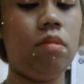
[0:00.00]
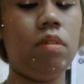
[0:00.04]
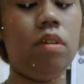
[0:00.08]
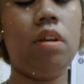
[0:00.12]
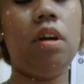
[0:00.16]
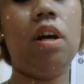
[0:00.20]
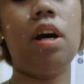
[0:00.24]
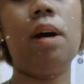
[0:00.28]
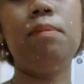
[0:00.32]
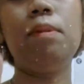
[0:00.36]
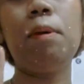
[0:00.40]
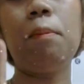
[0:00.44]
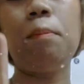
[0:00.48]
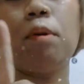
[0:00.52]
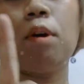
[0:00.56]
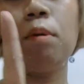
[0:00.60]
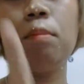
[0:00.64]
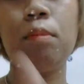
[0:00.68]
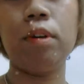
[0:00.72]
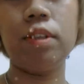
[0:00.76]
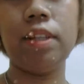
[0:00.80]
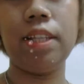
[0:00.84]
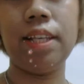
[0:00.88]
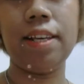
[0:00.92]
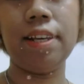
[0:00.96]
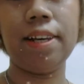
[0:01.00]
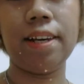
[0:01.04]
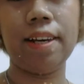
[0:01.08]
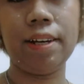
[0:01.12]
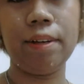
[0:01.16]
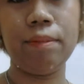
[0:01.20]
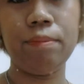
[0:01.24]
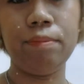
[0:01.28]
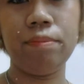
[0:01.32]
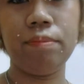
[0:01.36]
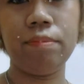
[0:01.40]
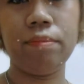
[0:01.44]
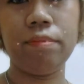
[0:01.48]
I'm not promoting,
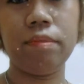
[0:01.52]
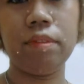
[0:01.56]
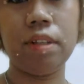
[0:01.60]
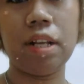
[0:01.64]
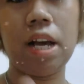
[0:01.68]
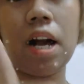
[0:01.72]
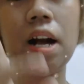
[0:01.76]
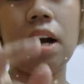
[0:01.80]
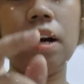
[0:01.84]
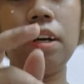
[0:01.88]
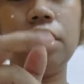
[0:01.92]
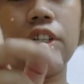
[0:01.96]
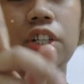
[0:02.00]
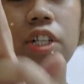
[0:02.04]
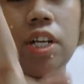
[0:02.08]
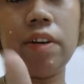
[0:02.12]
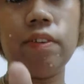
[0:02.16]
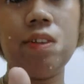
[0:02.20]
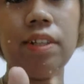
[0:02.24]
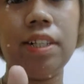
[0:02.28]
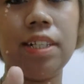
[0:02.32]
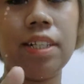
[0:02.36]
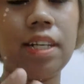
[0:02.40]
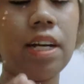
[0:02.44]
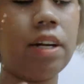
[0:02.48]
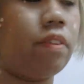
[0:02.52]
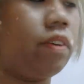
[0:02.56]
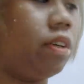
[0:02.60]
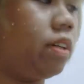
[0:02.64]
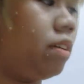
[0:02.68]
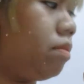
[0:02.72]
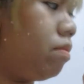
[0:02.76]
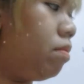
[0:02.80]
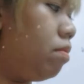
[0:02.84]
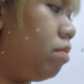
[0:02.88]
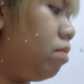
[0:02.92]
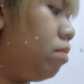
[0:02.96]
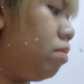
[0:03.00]
Sherry is caring.
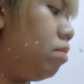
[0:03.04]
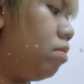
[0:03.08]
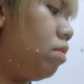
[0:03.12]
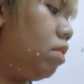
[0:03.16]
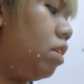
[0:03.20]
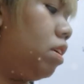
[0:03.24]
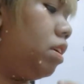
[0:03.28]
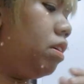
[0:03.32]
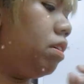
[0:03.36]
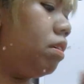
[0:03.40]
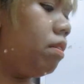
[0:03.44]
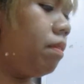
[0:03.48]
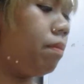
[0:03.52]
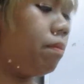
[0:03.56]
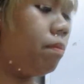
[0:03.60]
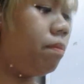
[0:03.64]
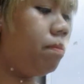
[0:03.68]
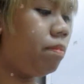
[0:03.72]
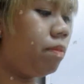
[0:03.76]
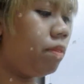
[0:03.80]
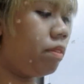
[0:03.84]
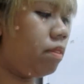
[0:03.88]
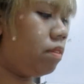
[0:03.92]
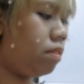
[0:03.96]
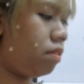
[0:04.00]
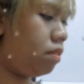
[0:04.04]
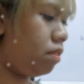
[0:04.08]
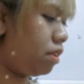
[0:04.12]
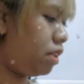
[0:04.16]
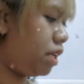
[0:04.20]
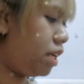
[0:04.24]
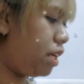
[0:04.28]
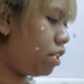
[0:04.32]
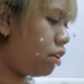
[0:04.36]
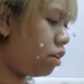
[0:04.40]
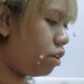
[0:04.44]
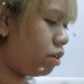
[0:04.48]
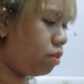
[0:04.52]

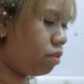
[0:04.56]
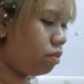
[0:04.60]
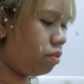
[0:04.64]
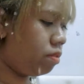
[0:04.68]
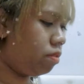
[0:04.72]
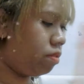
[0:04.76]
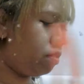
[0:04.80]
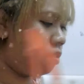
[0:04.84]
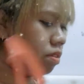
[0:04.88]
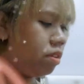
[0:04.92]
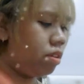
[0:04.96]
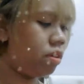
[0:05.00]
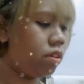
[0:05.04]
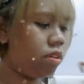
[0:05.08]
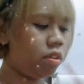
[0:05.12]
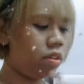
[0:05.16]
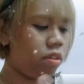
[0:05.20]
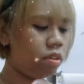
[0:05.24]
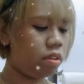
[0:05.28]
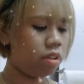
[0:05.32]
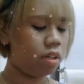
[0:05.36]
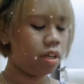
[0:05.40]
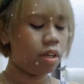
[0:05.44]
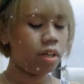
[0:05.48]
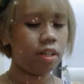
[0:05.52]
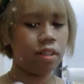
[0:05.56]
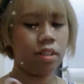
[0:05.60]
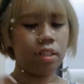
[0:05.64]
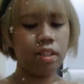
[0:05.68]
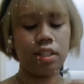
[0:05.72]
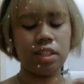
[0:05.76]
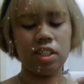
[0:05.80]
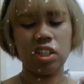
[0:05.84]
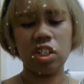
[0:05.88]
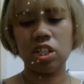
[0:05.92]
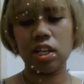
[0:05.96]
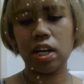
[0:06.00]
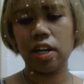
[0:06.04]
Thank you. And this
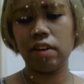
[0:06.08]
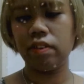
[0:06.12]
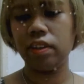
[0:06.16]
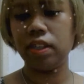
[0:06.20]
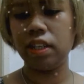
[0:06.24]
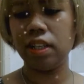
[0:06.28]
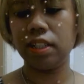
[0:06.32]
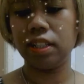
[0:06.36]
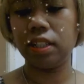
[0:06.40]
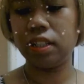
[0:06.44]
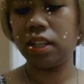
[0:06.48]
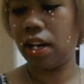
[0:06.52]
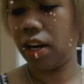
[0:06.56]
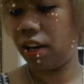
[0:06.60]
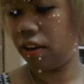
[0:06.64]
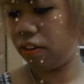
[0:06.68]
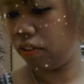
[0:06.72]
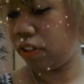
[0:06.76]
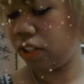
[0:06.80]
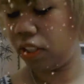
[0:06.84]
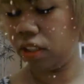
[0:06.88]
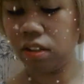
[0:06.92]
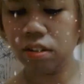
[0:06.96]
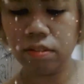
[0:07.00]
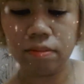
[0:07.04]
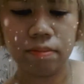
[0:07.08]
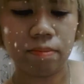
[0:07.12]
is Sherry is caring.